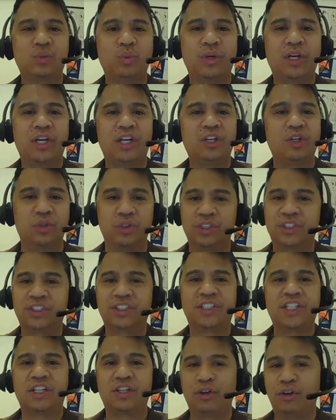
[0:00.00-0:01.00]
away or is
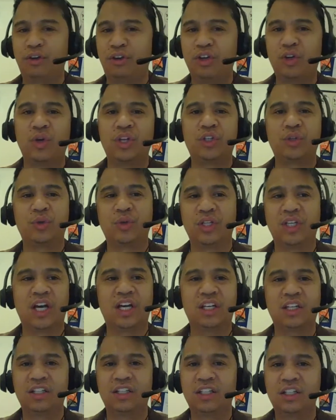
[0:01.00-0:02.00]
sick or you're going through a
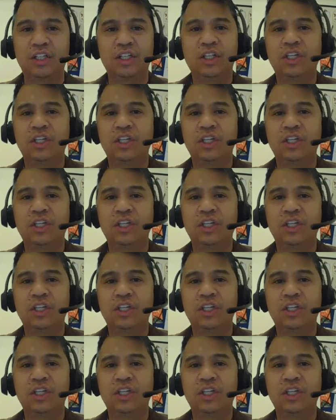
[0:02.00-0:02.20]
lot,